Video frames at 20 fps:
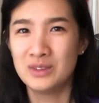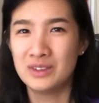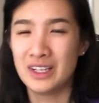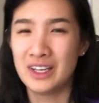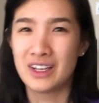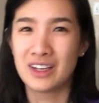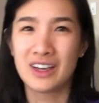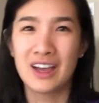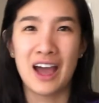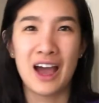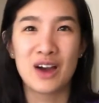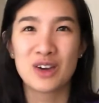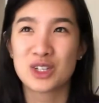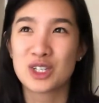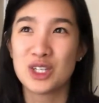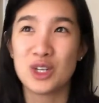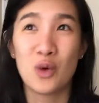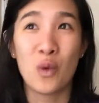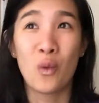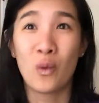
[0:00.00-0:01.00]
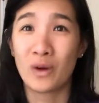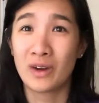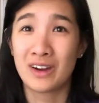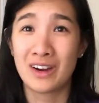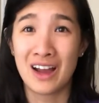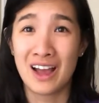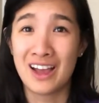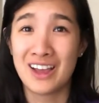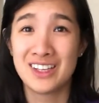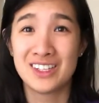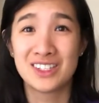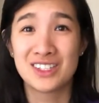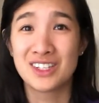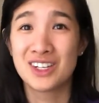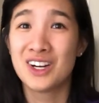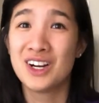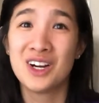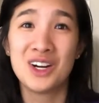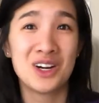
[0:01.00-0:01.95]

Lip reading: like how she organized